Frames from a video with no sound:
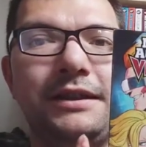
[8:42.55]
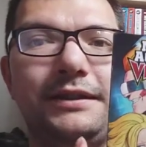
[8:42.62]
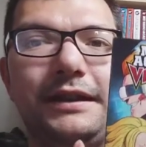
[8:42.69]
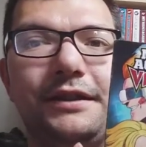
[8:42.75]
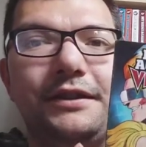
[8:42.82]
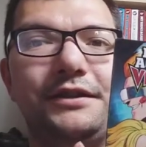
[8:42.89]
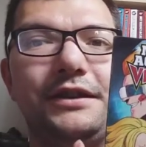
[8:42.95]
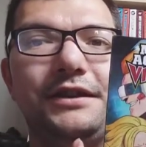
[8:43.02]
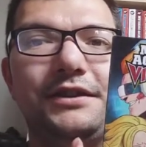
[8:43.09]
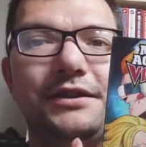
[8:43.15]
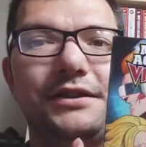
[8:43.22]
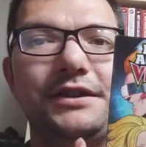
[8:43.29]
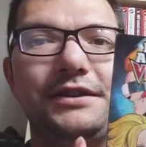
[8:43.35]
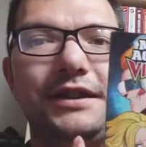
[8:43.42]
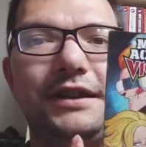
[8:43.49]
yeah, it, it
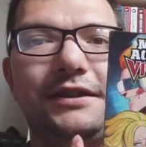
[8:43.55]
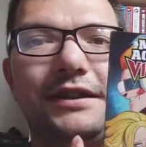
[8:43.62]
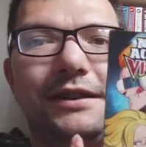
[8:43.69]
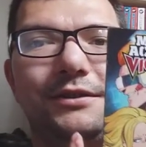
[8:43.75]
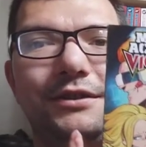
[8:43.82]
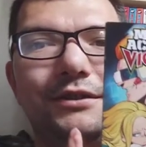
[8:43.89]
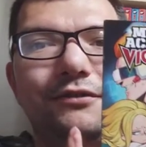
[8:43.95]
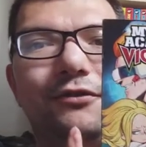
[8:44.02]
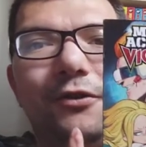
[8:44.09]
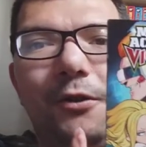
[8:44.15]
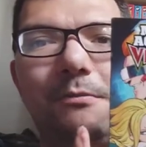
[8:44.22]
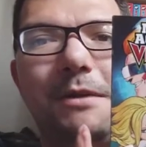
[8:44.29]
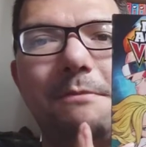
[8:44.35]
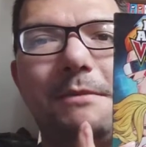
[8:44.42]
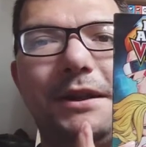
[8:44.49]
does contain characters
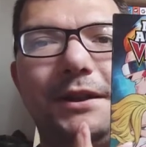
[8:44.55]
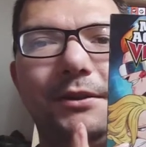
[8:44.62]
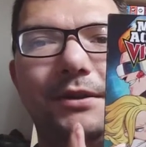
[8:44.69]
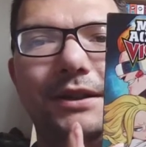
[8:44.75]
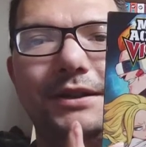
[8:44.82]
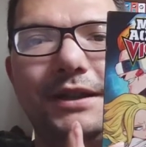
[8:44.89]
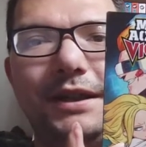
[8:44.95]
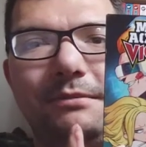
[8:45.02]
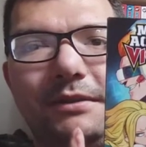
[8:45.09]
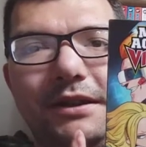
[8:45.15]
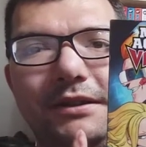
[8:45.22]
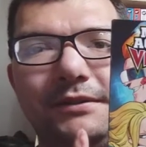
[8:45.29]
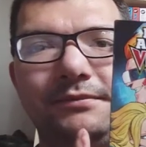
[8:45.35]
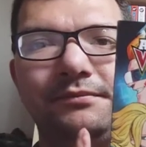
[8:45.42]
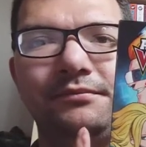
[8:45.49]
from My Hero
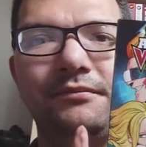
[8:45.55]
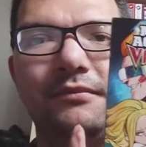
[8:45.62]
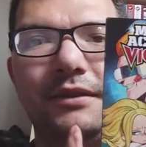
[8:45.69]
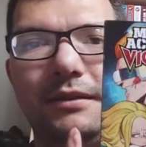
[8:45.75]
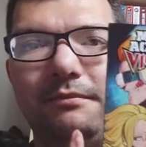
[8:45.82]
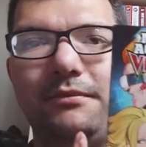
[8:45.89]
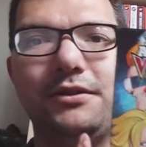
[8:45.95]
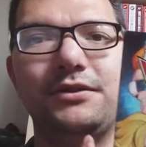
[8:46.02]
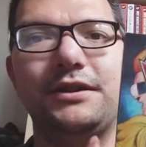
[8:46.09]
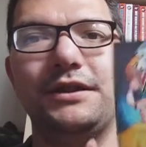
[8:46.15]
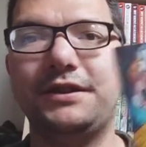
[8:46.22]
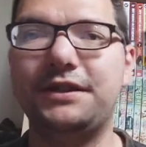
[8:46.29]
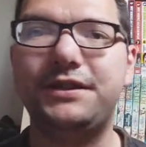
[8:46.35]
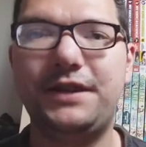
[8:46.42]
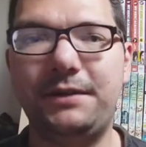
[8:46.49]
Academia because it
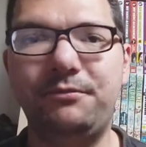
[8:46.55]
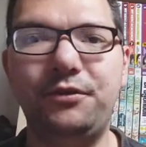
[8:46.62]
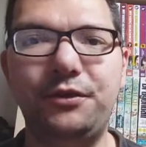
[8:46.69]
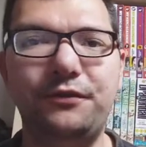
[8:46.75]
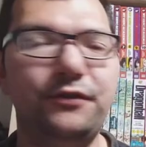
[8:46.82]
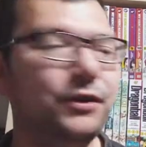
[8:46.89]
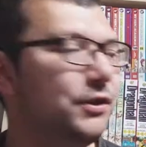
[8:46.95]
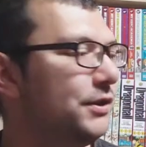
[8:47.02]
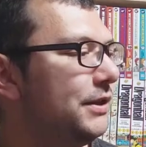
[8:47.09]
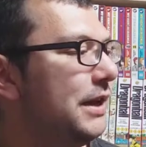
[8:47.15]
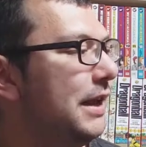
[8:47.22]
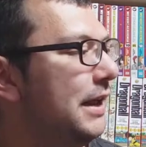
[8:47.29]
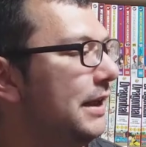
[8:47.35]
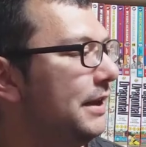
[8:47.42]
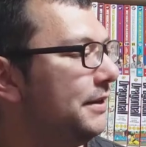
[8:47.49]
is in the same universe,
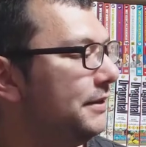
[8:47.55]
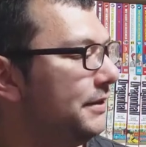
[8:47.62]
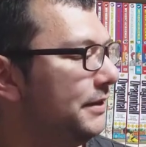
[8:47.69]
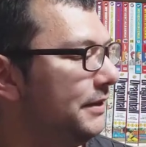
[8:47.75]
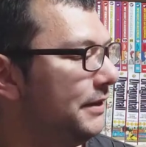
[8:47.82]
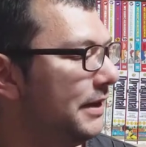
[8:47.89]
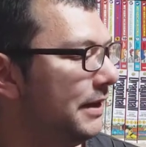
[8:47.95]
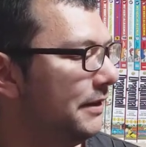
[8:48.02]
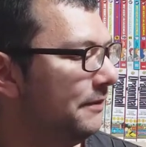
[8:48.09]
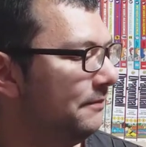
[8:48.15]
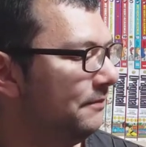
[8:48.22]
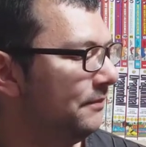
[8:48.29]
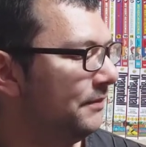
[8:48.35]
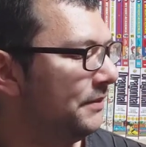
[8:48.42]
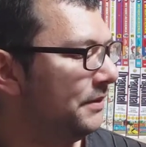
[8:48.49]
and yeah,
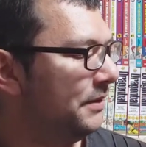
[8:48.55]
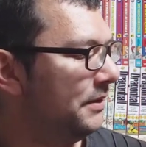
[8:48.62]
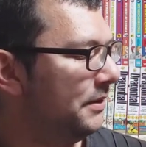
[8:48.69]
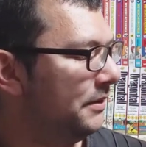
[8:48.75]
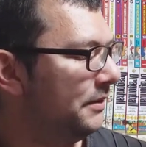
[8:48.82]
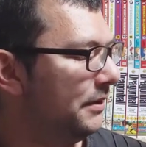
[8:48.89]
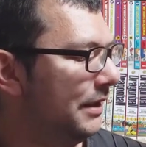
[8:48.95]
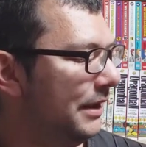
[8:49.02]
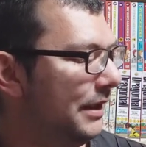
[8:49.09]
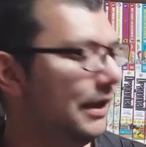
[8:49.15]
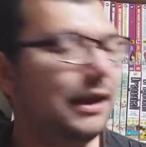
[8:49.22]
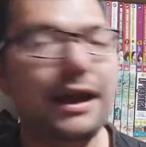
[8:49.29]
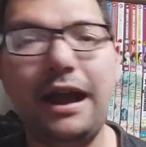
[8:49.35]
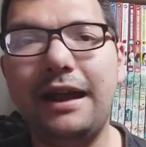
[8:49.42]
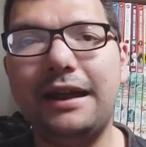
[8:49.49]

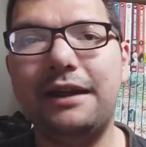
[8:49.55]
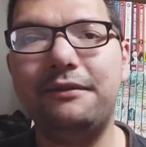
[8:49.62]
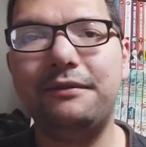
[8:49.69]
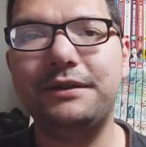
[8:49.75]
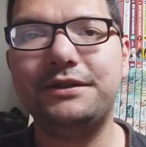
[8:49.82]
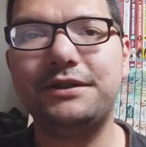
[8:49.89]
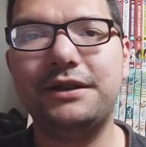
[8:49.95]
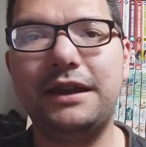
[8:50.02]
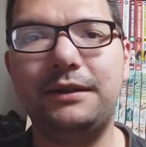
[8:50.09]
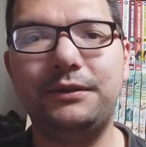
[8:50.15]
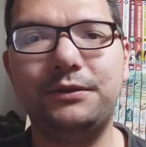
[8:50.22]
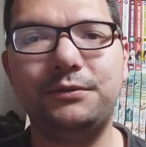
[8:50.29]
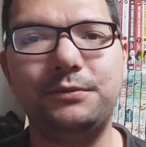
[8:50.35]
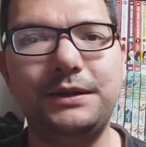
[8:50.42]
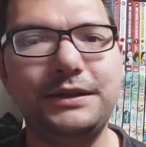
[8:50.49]
I can't wait to carry
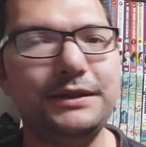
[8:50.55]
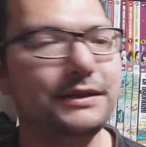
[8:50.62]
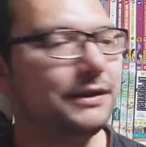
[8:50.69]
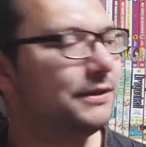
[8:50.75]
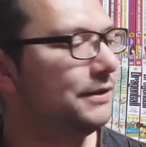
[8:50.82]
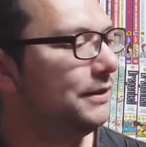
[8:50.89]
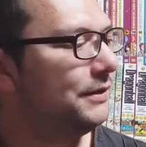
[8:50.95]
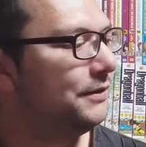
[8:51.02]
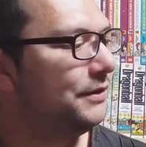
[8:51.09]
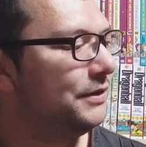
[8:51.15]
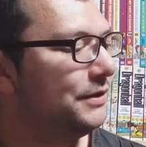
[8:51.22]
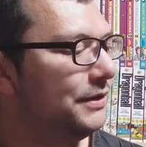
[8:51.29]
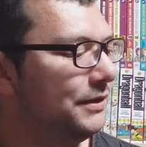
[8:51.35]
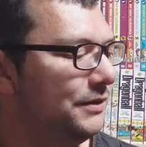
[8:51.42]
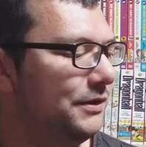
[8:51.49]
on reading this.
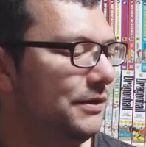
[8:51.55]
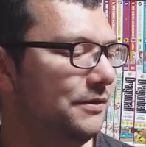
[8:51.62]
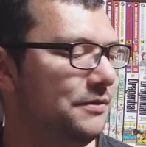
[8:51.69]
This is